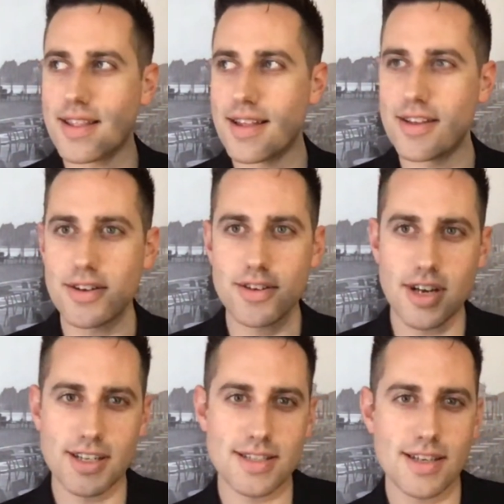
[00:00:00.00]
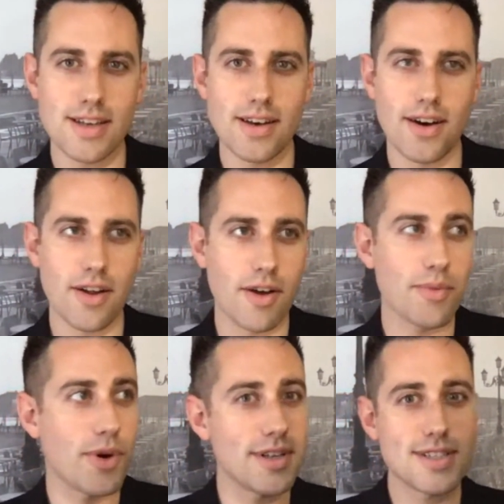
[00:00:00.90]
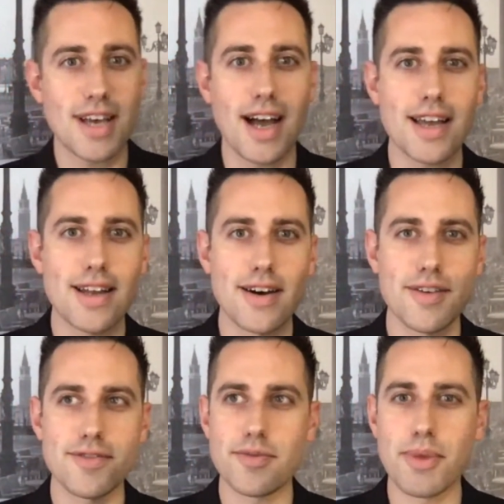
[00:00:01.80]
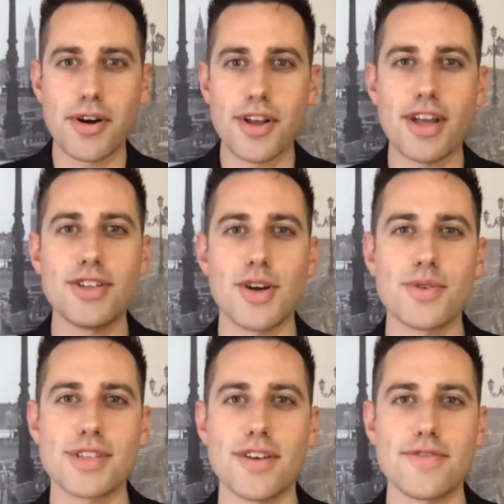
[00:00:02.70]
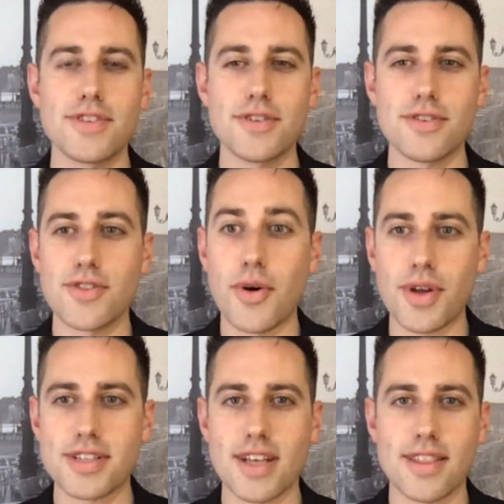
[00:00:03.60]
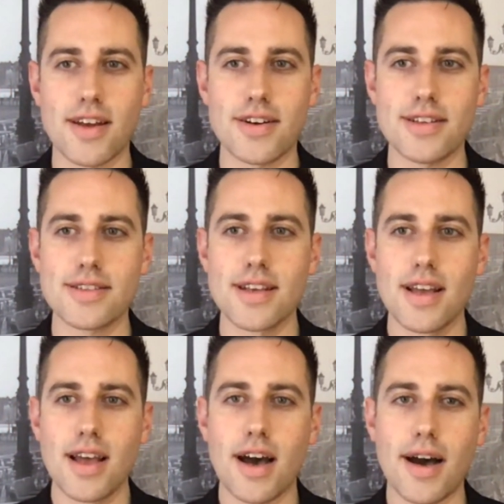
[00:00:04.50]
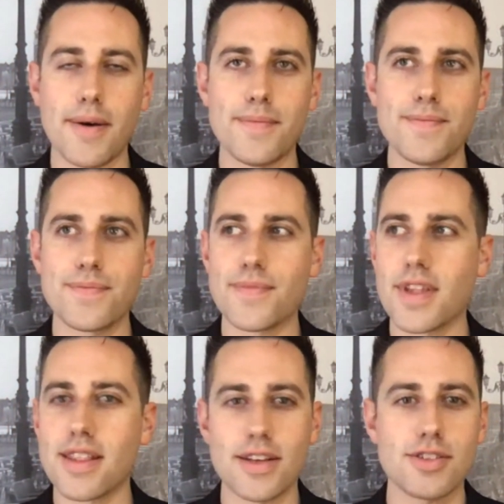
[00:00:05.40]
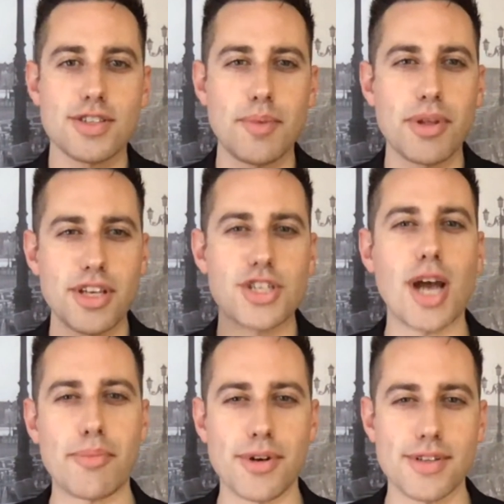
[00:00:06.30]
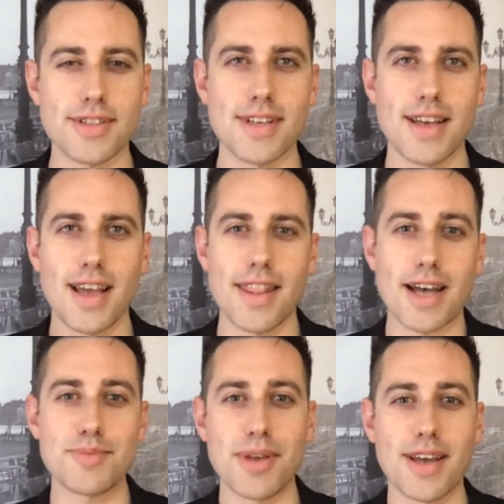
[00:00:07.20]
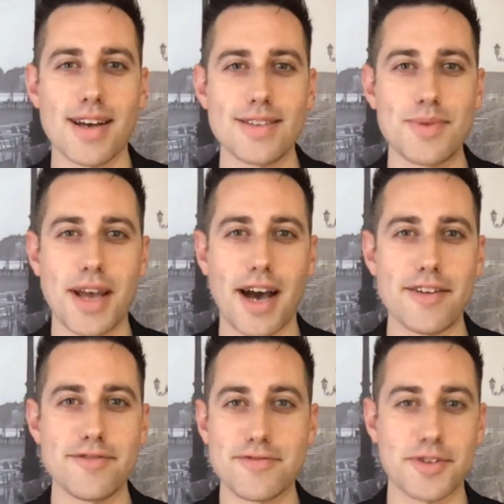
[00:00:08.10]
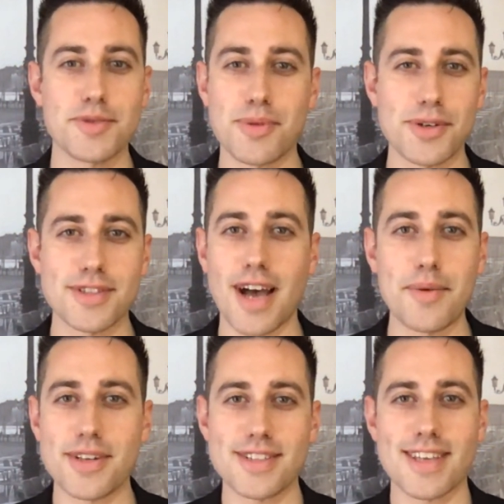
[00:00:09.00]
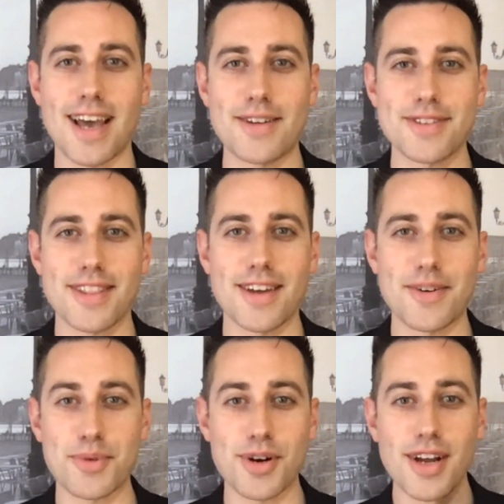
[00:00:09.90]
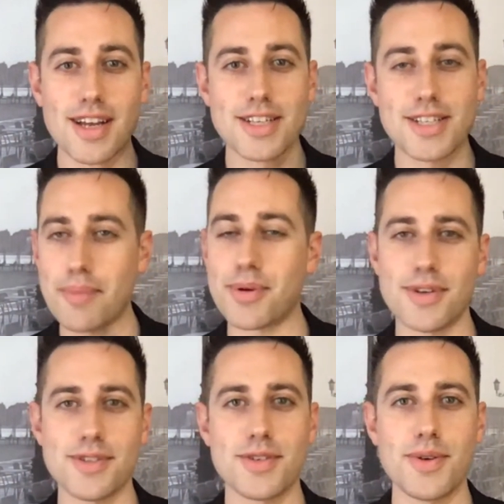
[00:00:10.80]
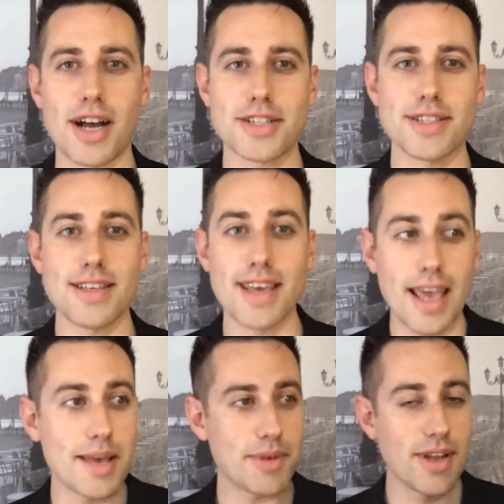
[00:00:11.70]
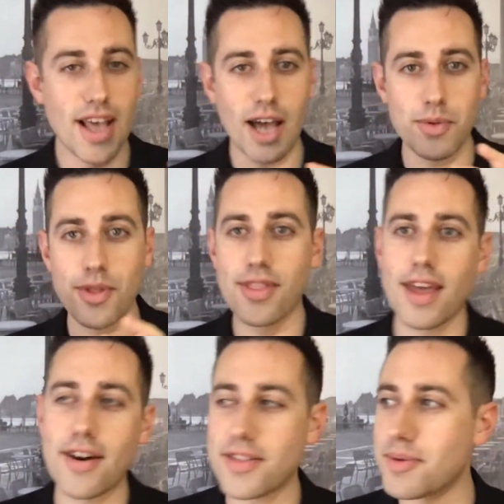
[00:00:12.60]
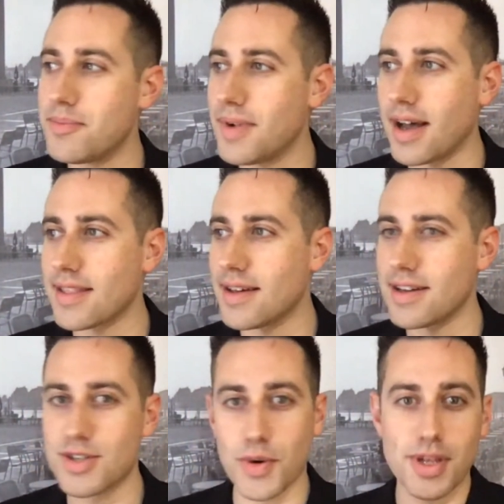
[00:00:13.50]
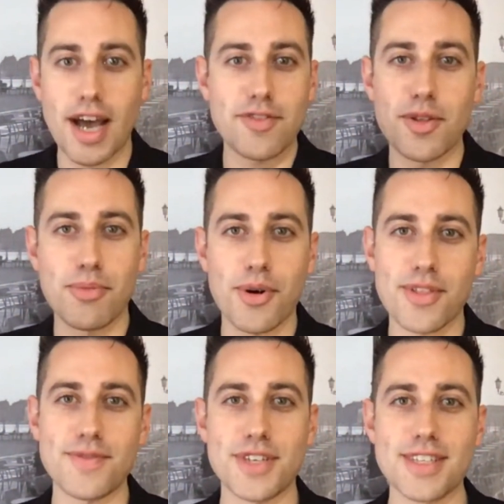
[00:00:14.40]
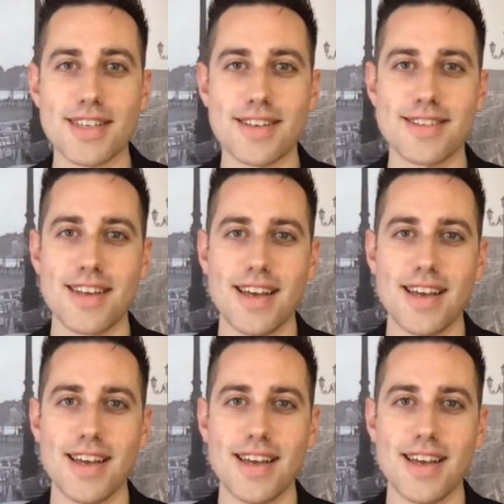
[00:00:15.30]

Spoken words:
you're going to see on one side of Mary and Joseph, you'll notice that there's typically shepherds. And that's because we have first-person eyewitness accounts that there were shepherds who actually came and were there at the shortly after the birth of Jesus.